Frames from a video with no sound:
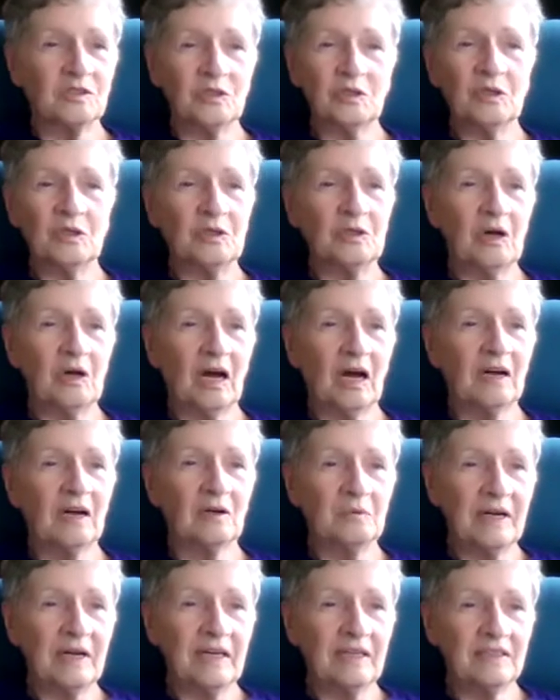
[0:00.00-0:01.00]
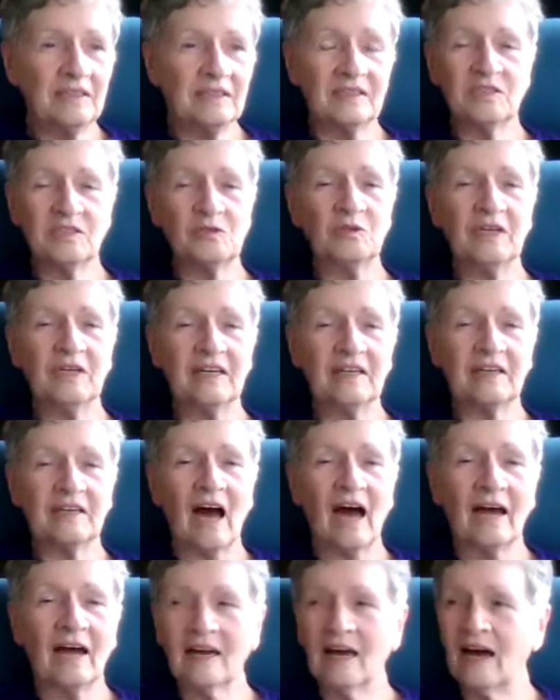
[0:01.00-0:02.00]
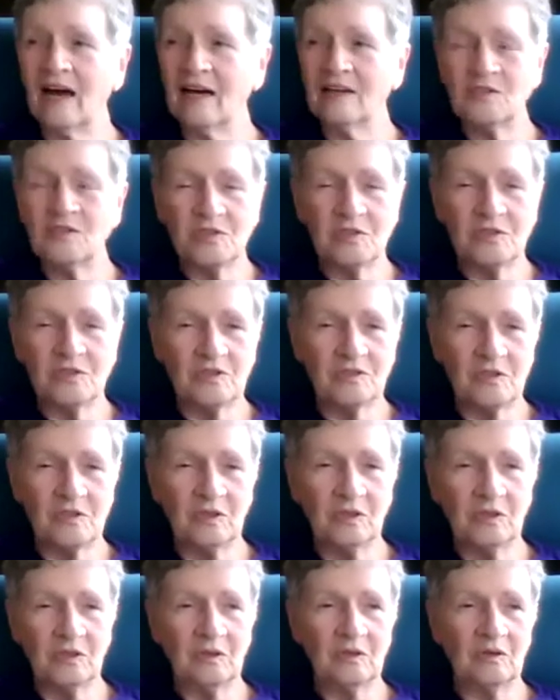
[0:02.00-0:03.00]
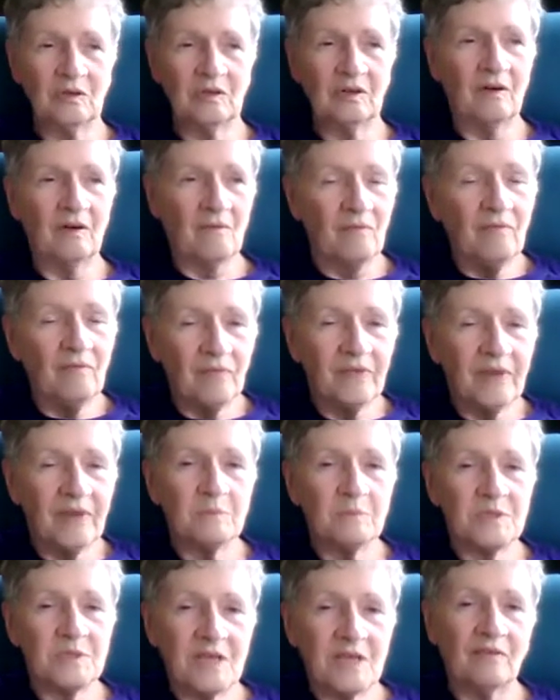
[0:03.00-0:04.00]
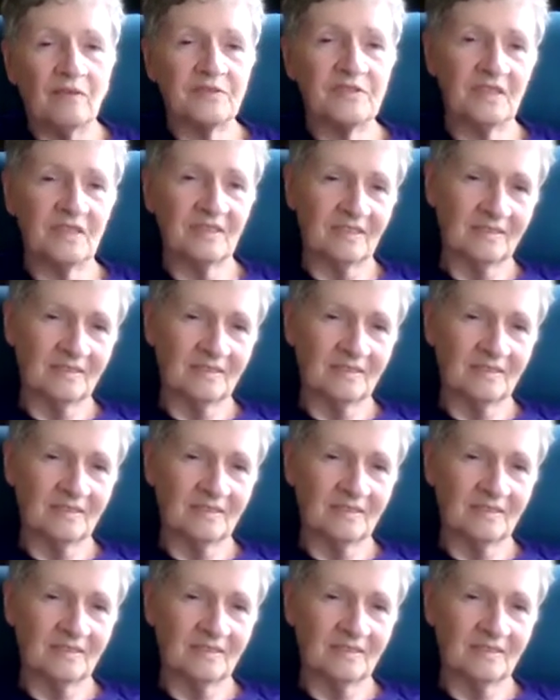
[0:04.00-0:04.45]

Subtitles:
to read this who need guidelines to themselves.